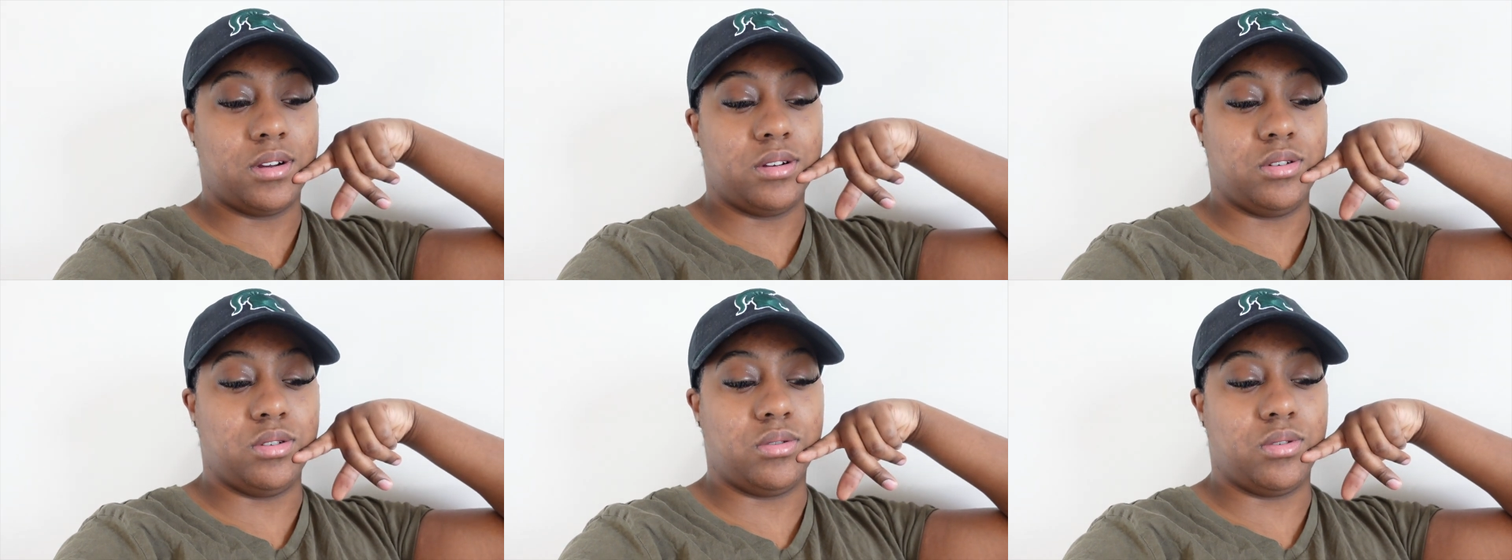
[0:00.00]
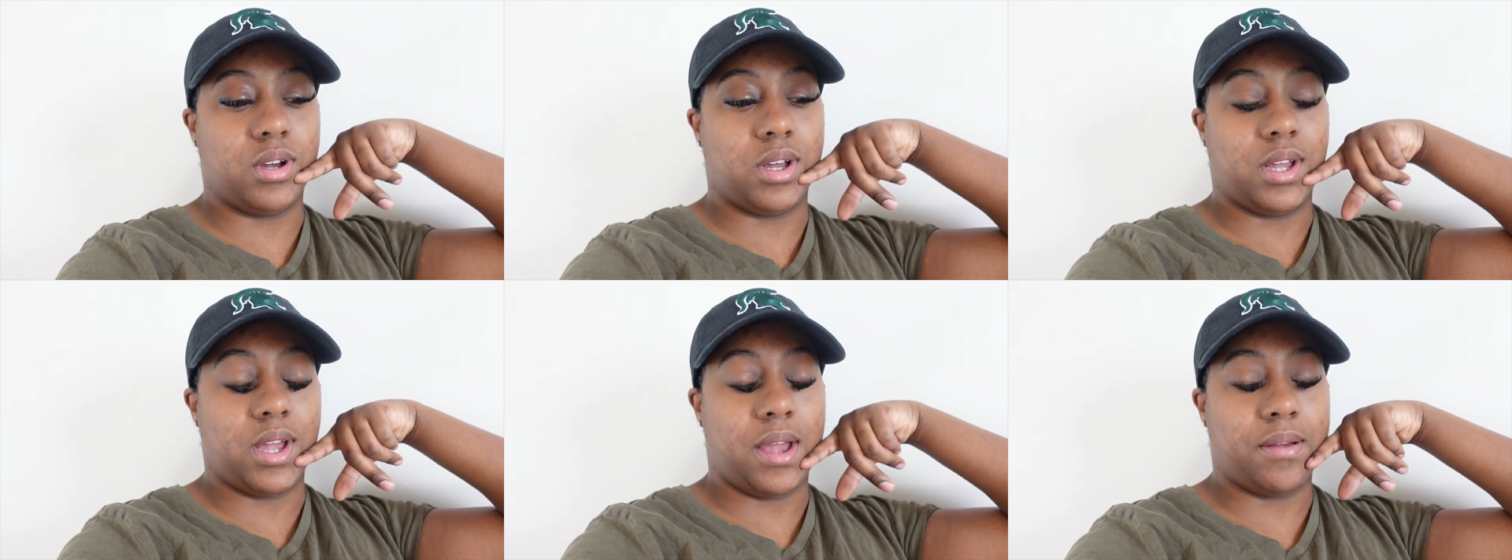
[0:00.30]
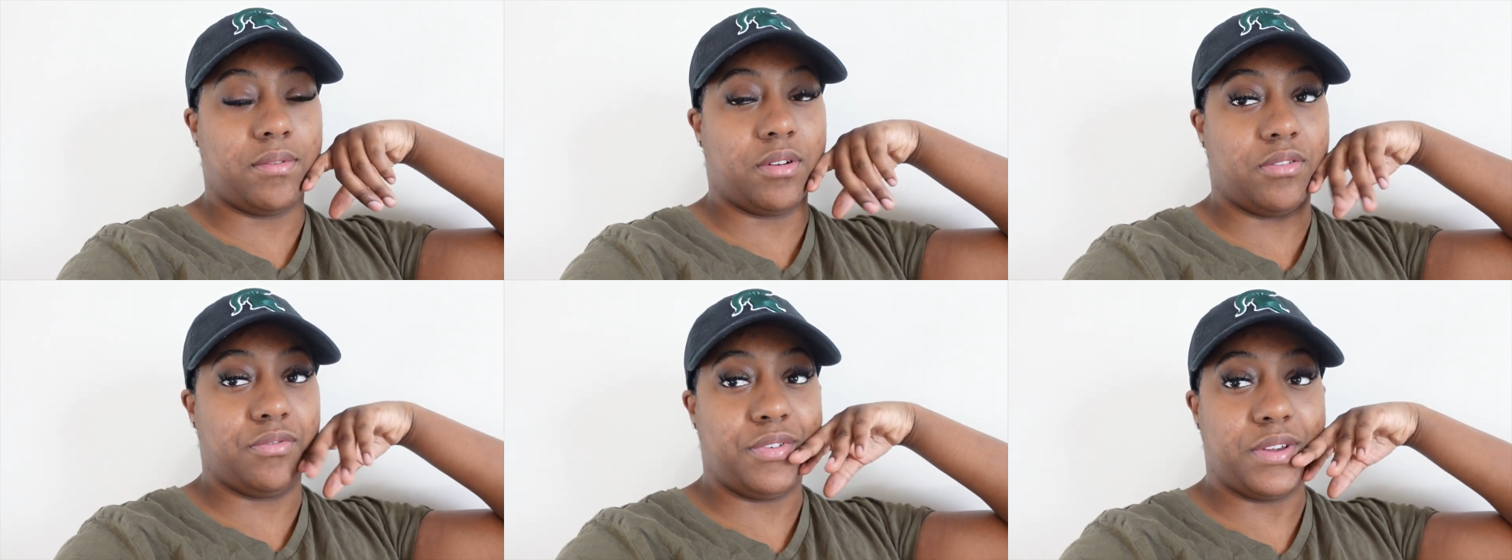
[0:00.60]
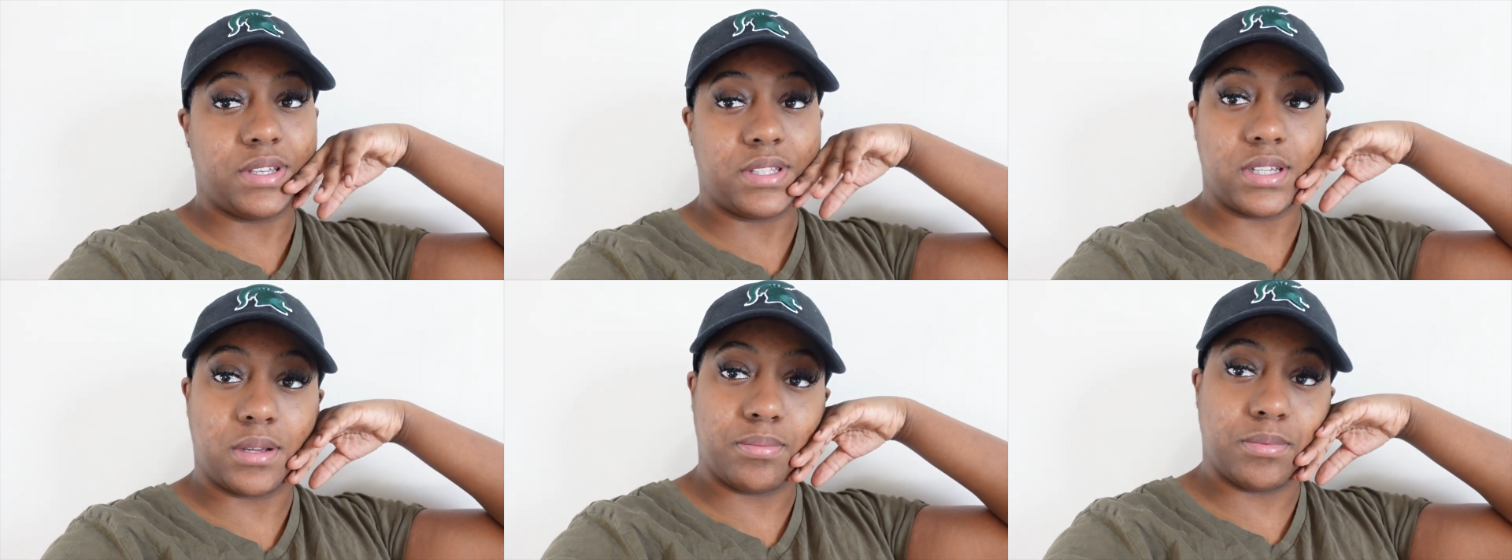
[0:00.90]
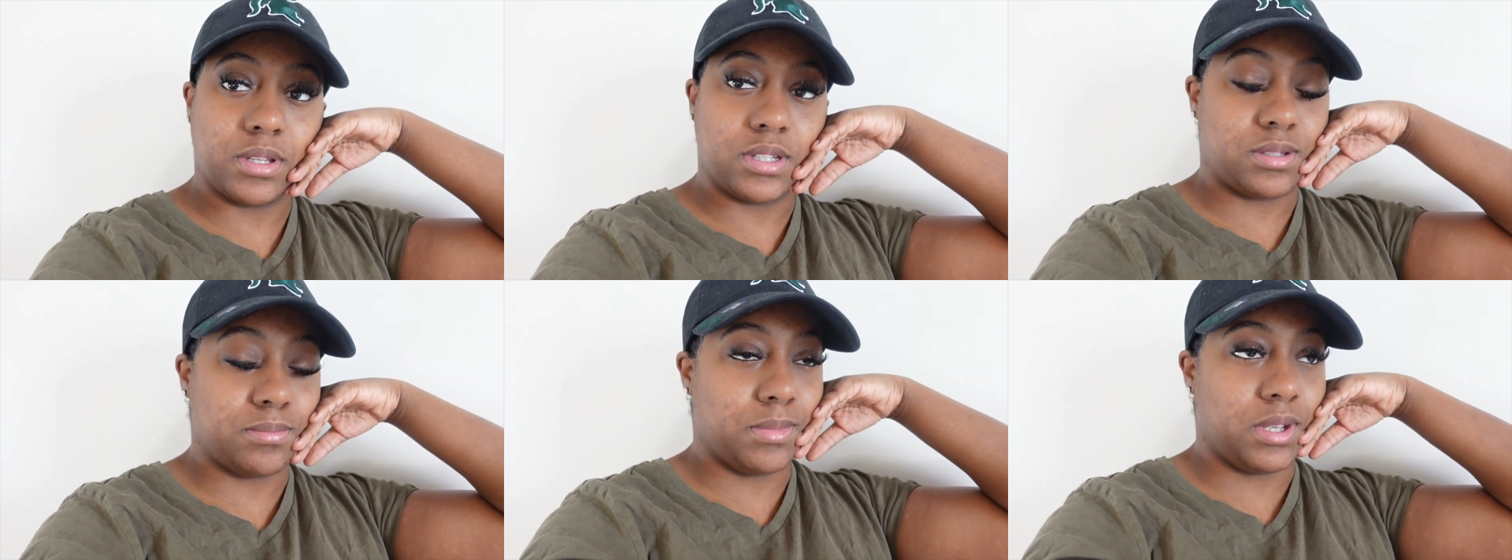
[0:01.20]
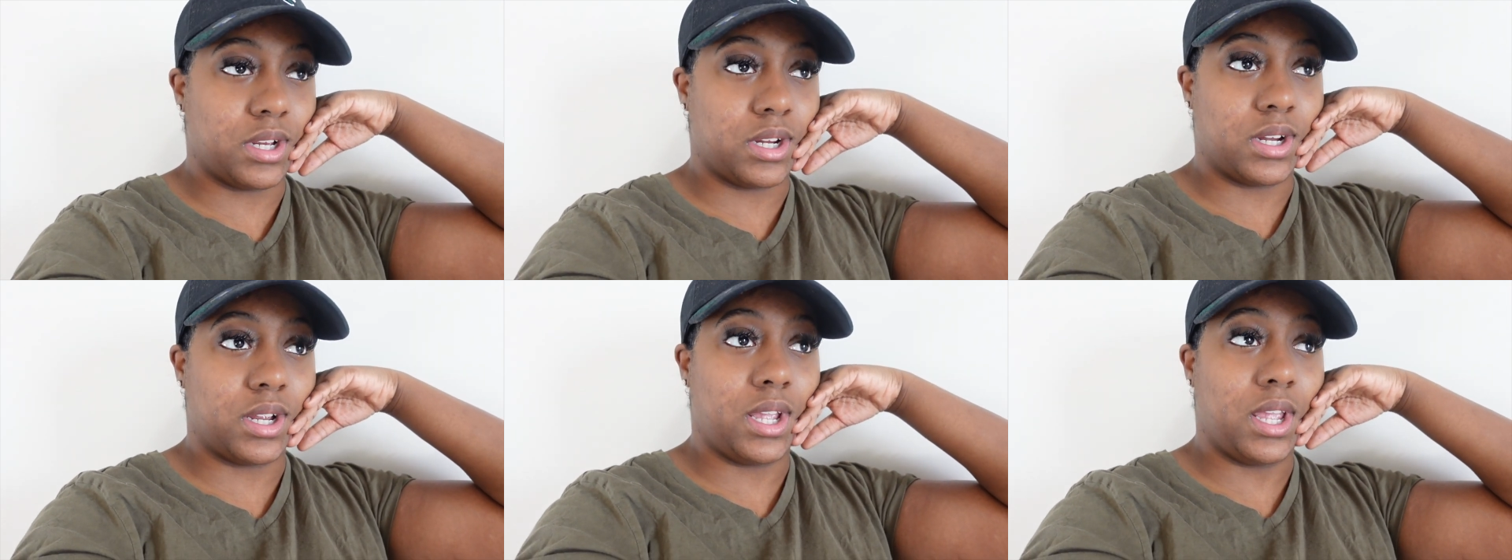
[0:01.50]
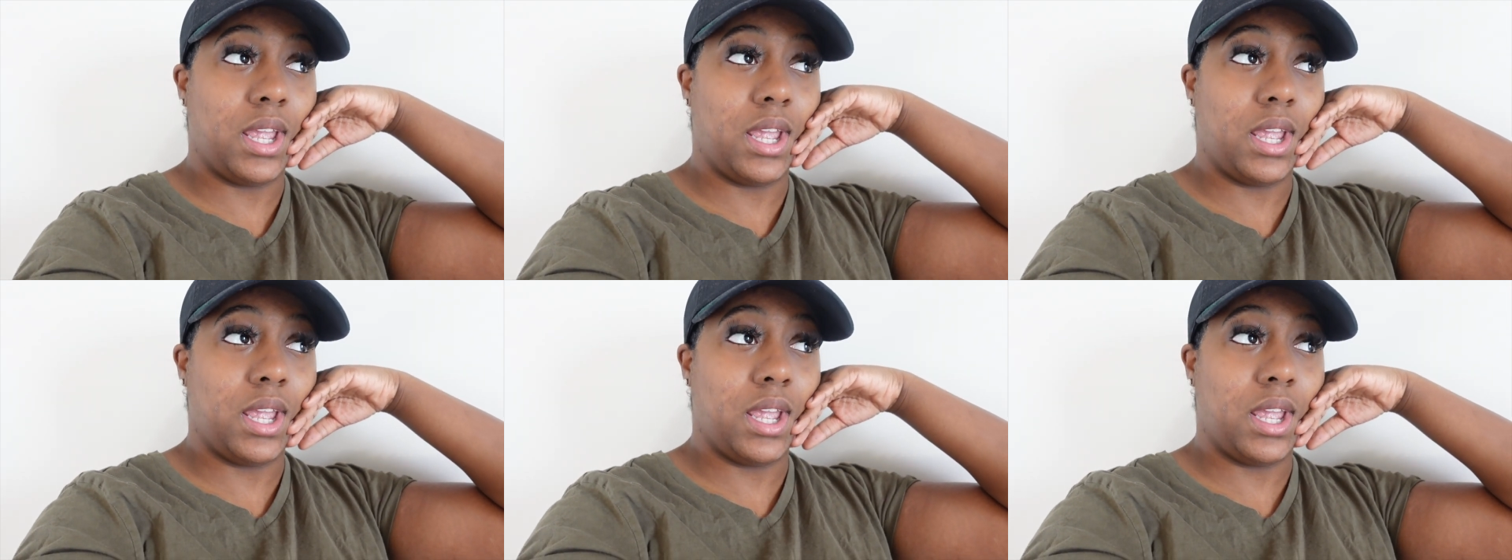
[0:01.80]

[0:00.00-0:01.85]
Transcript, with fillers: Do uh, I have to fix up this mirror?